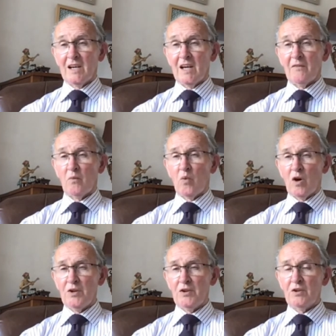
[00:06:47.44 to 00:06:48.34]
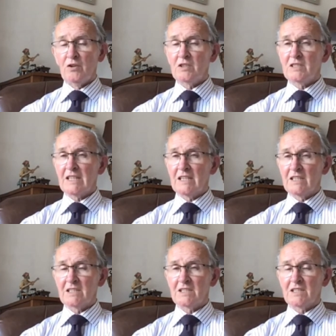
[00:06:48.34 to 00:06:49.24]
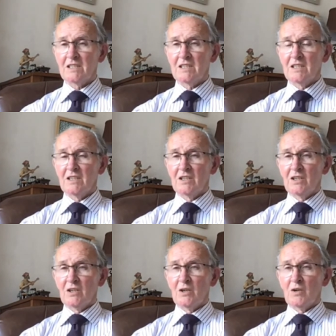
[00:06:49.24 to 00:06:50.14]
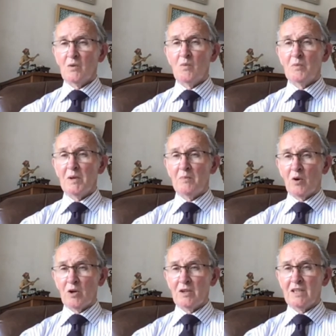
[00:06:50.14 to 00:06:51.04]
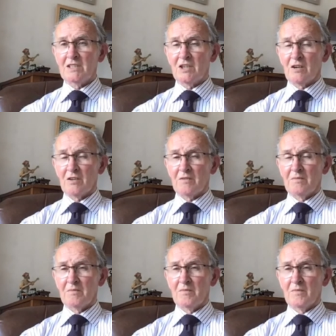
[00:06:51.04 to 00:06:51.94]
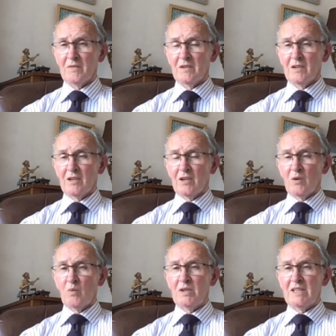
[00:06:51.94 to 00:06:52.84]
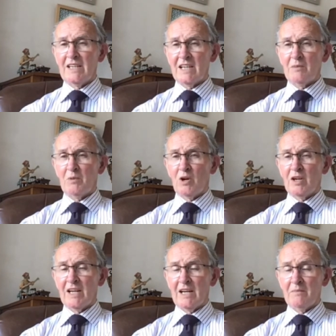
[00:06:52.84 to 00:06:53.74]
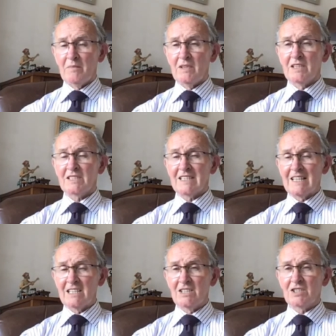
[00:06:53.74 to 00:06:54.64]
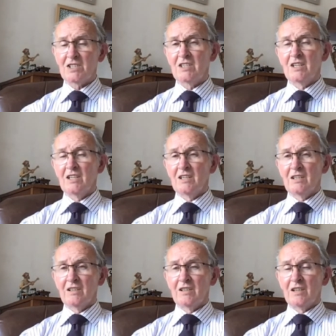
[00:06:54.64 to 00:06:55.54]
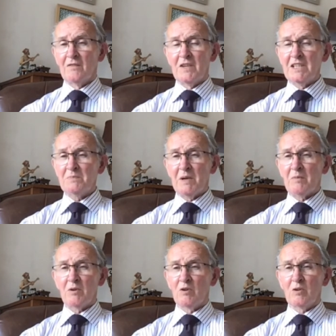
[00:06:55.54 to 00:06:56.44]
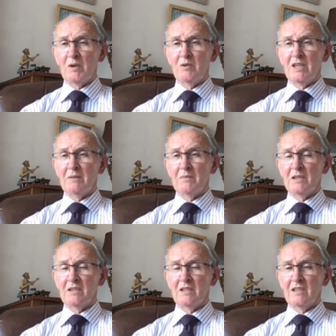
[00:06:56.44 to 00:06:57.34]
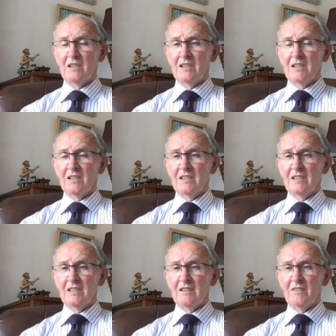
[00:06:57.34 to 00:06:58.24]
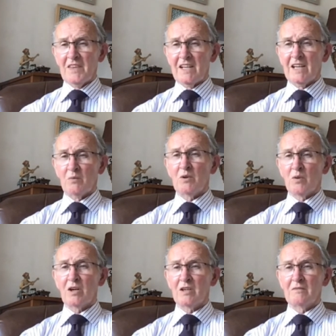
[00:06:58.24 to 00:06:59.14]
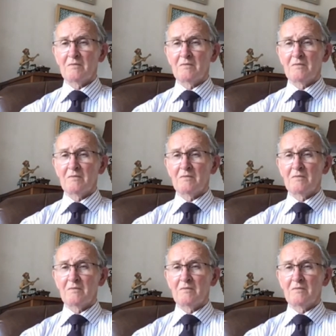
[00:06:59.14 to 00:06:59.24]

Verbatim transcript: If one who is sinless would be born on this earth, would take upon him the sins of these people who are going to be redeemed, then that would work.